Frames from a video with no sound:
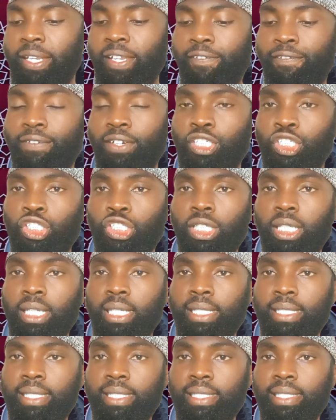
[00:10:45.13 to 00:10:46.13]

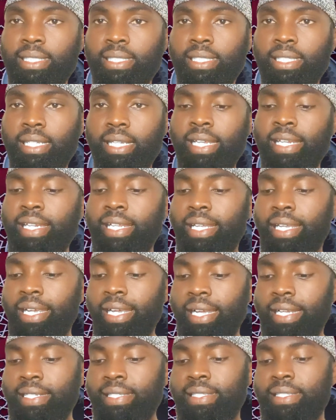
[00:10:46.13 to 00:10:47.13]
Differentiate,
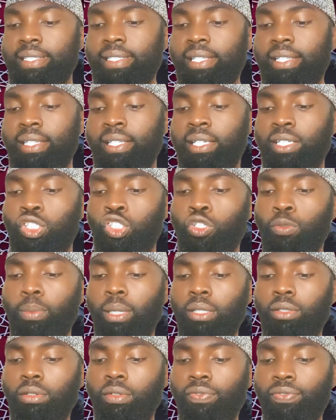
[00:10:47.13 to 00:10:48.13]
indicates the
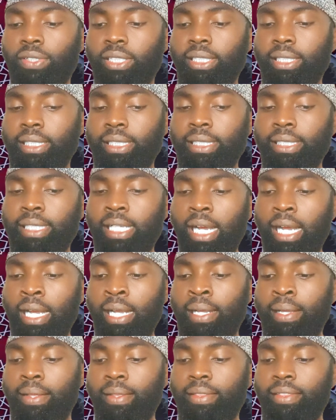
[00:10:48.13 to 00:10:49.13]
jumal
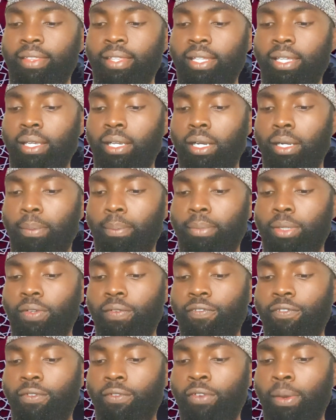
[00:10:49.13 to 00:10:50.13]
al-fi'liya, the
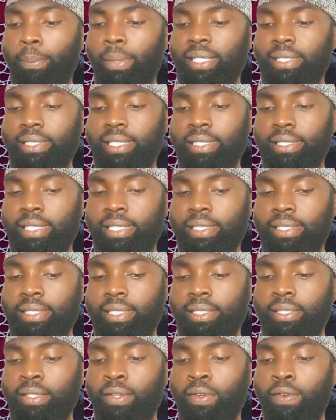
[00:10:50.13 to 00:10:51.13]
verbal
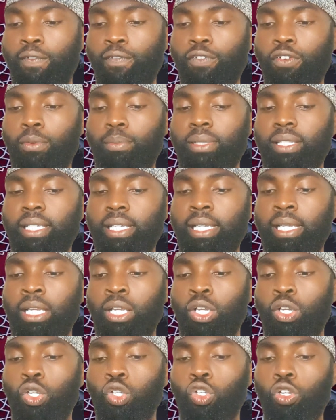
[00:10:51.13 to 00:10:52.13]
sentences from the
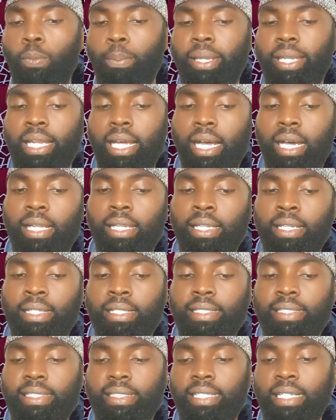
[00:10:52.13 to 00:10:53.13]
nominal
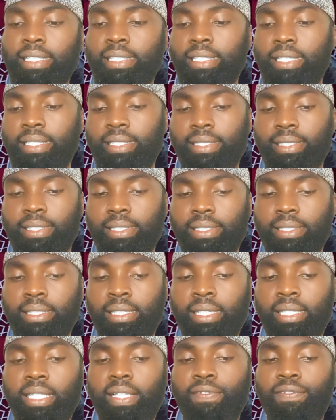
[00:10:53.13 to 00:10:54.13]
sentences.
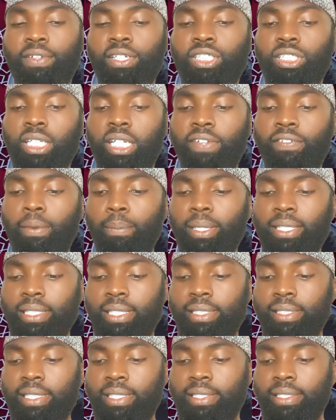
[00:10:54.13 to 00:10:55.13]
Differentiate the verbal
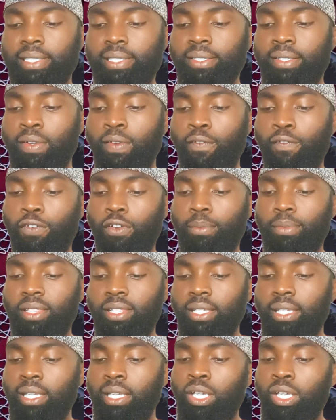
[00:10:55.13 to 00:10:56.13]
sentences from
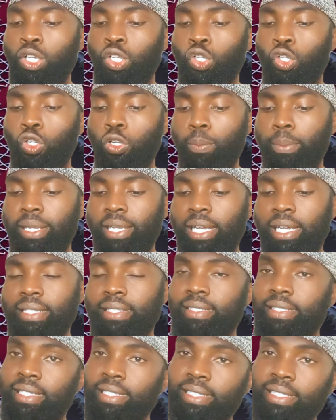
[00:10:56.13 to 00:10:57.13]
the nominal
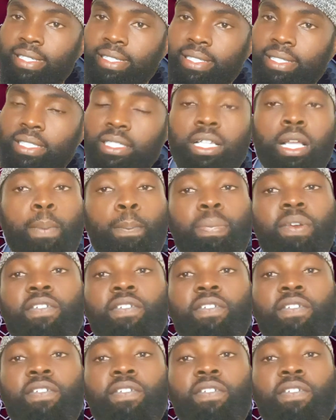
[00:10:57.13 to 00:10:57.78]
sentences.